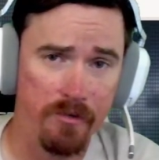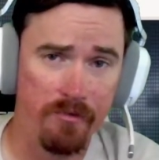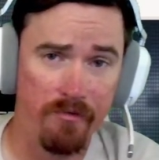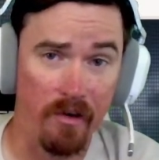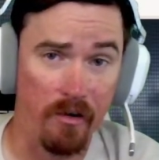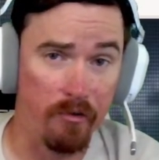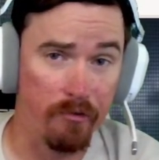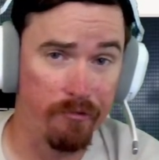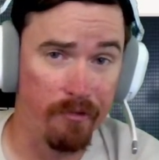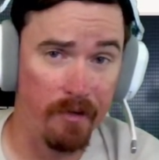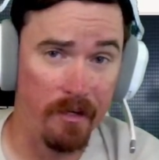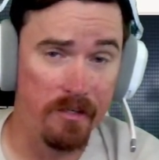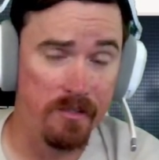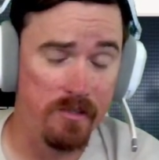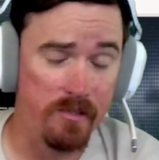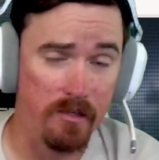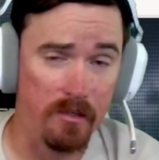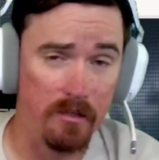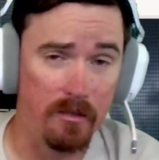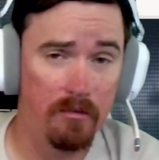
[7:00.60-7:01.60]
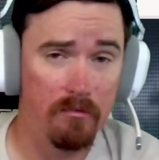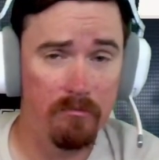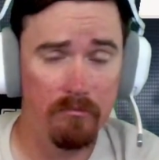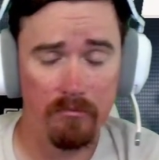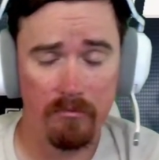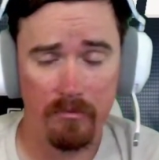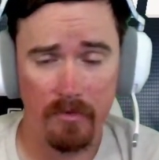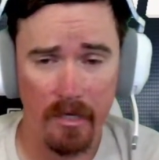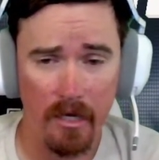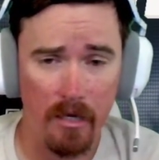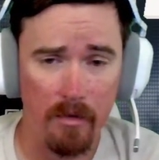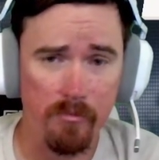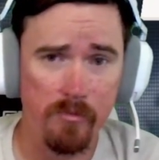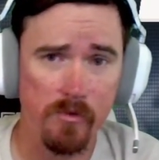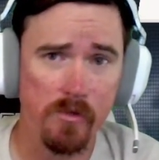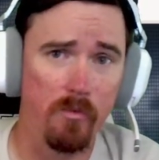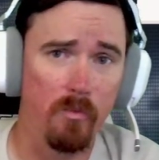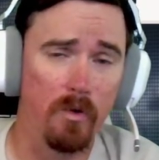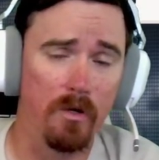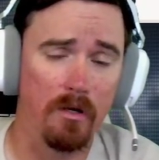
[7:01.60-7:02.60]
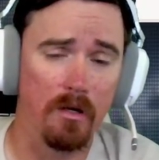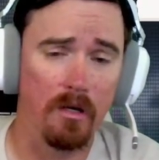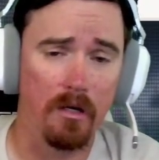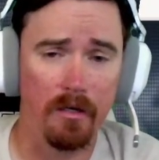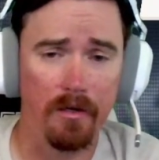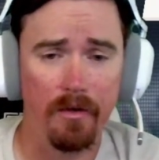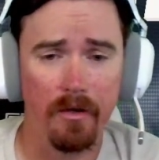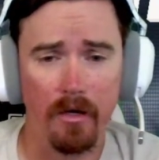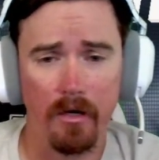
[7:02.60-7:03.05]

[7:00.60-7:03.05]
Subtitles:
Final Fantasy games and whatnot.